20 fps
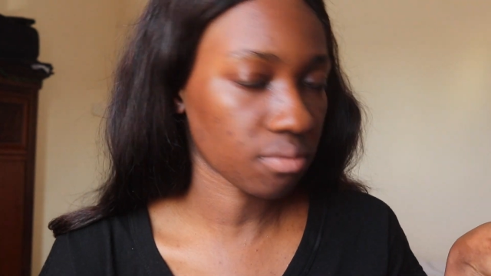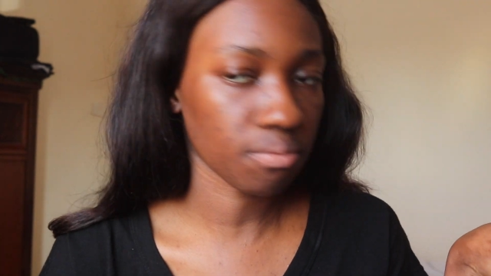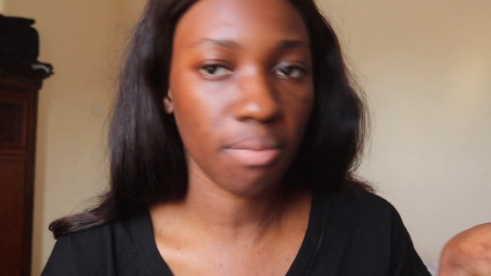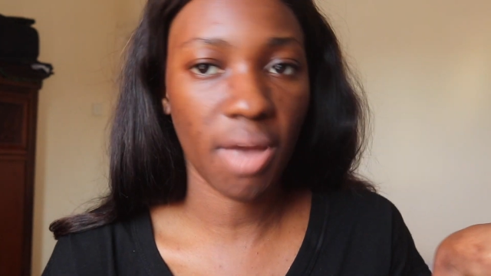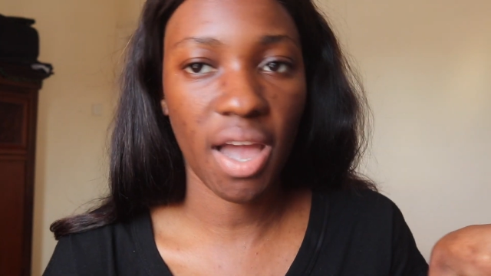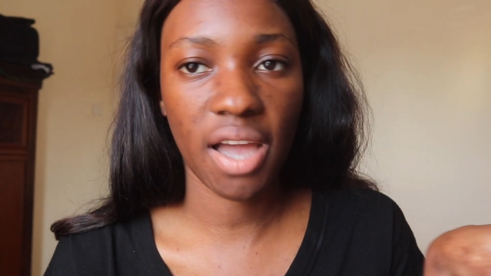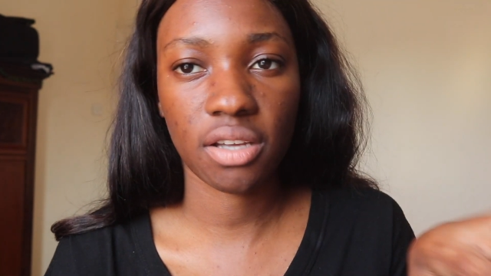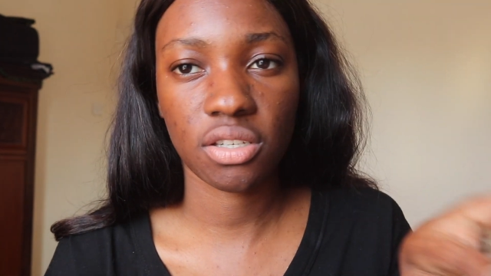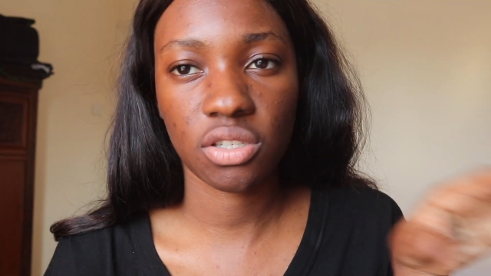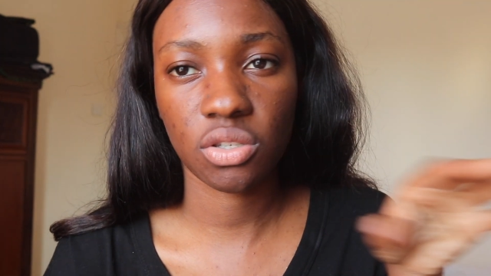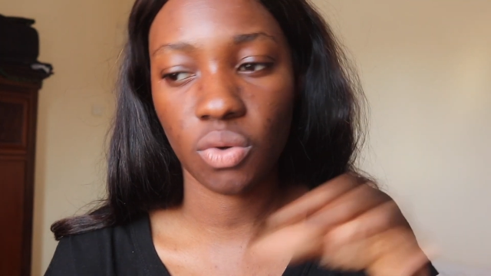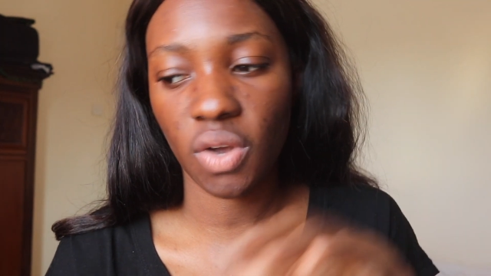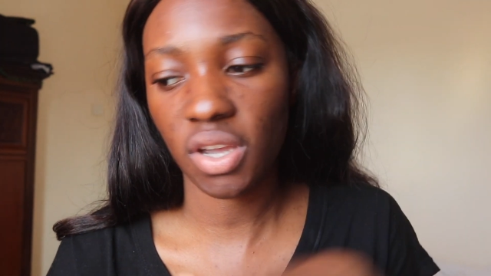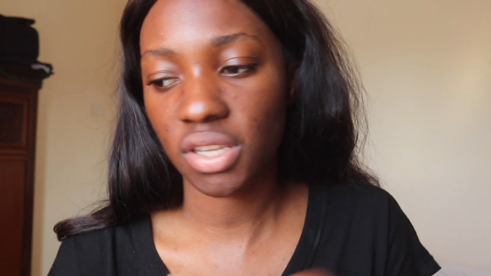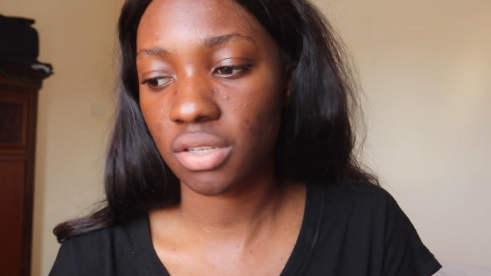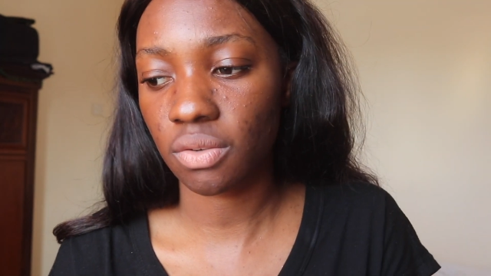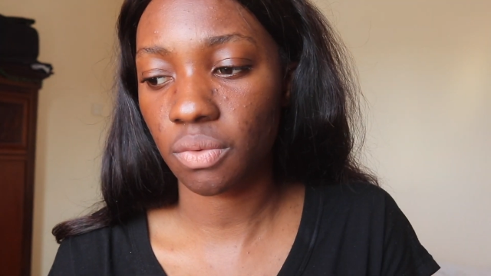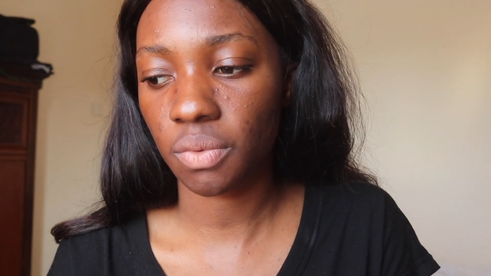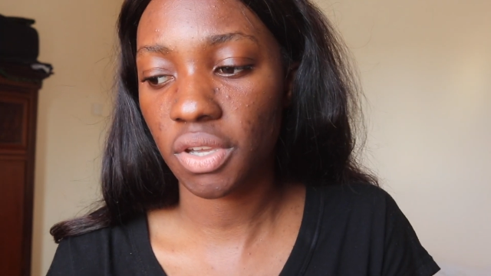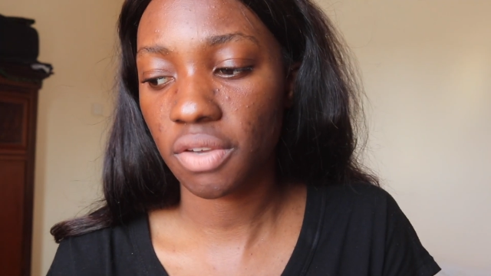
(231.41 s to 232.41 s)
max
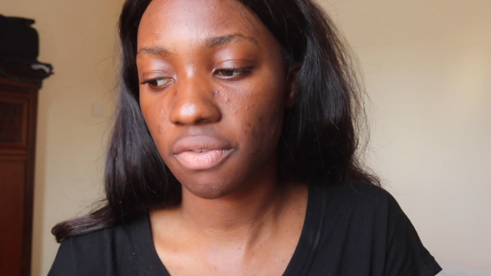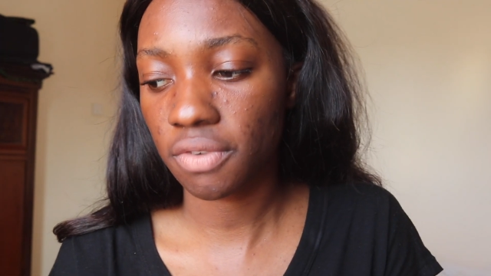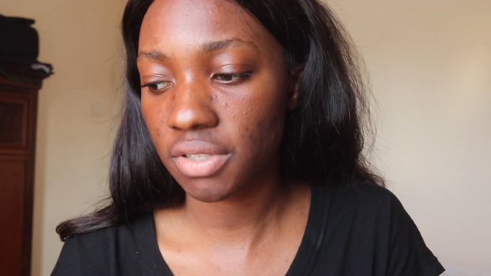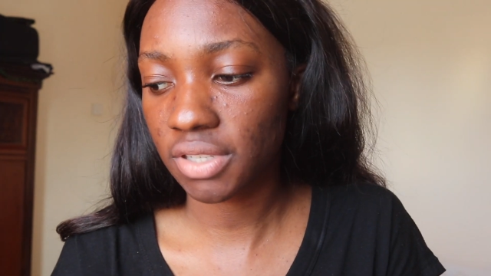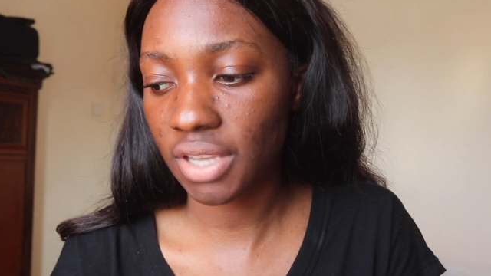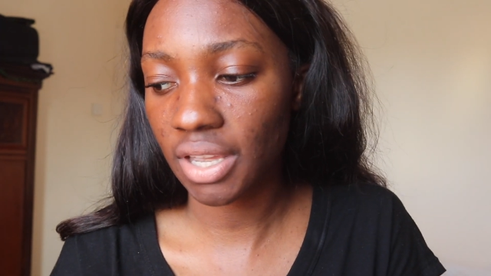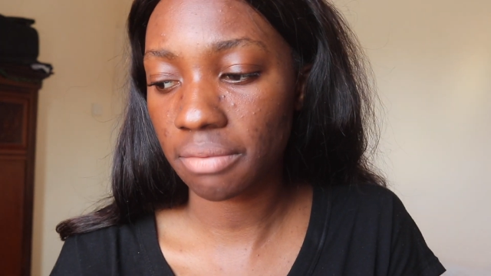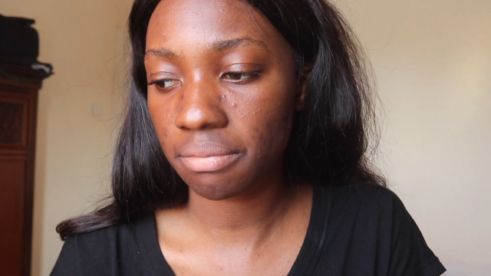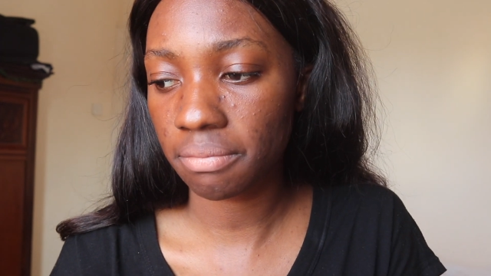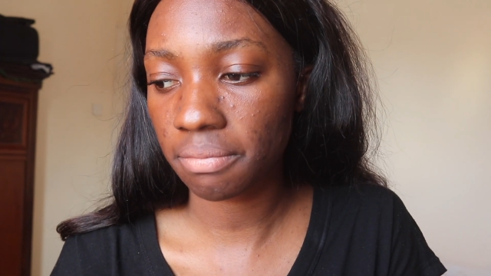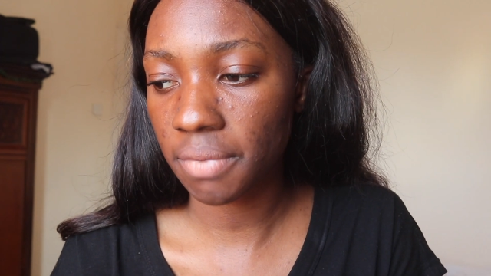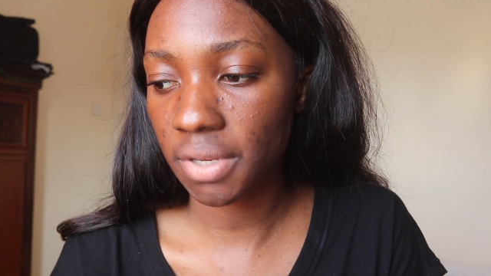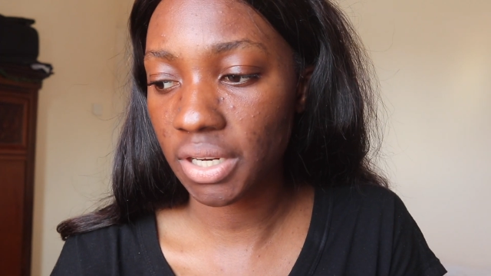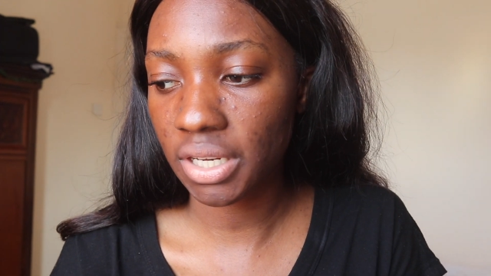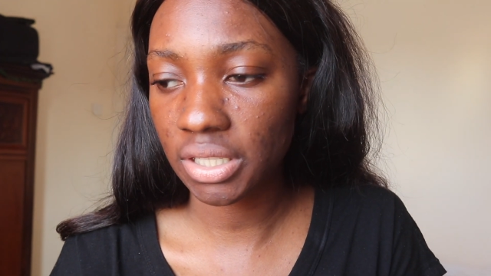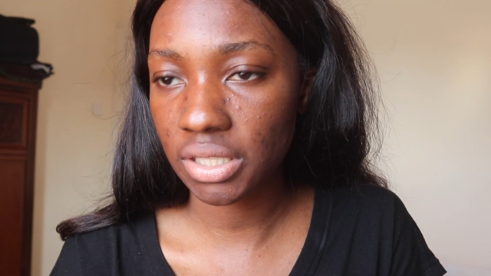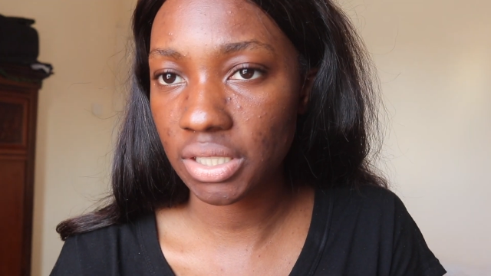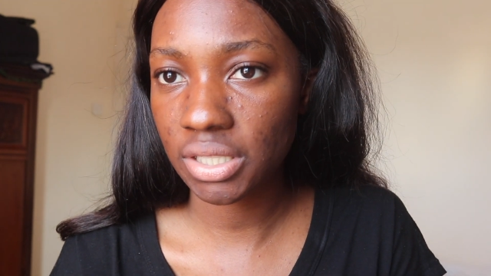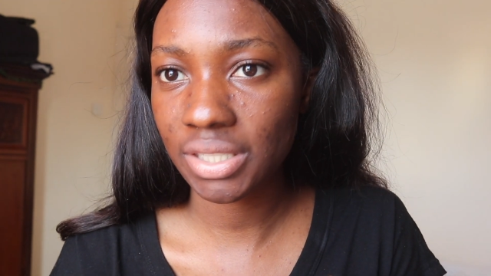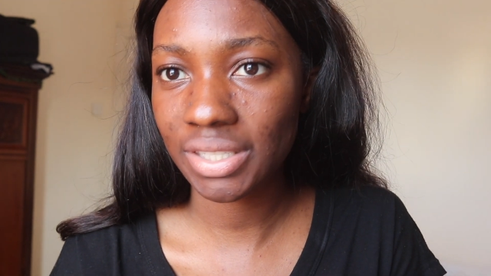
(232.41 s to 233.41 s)
twice a week for 10
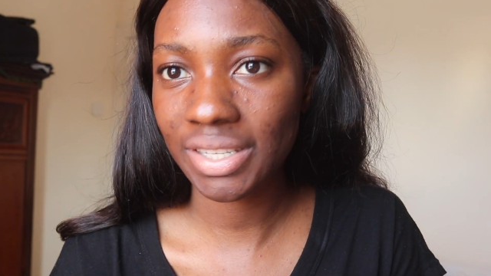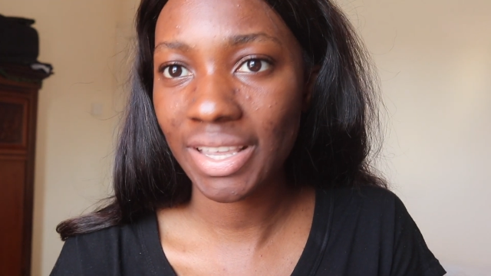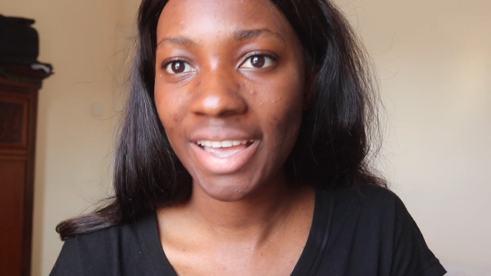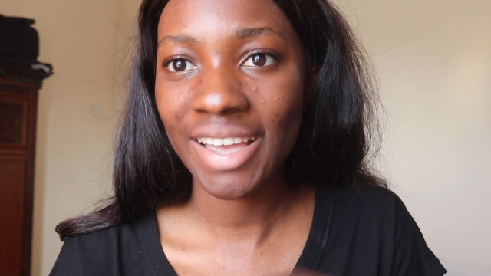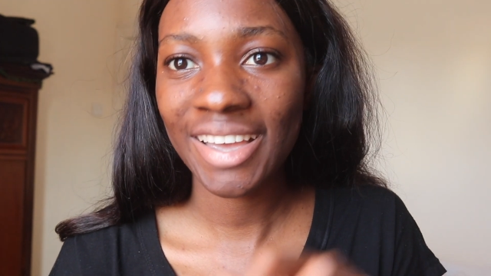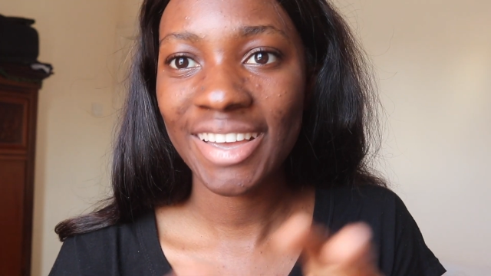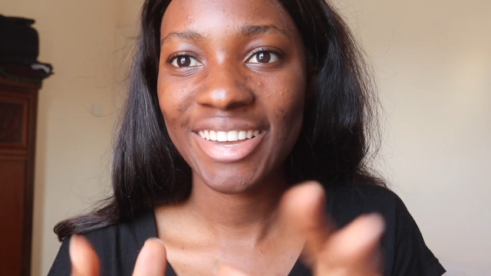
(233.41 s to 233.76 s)
minutes.